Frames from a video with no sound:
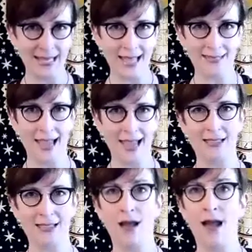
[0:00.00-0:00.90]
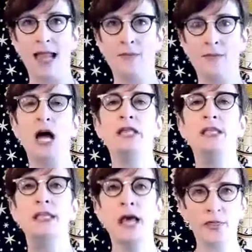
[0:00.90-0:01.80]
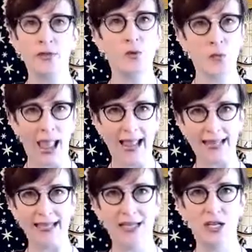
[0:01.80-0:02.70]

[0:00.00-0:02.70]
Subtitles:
at that time another way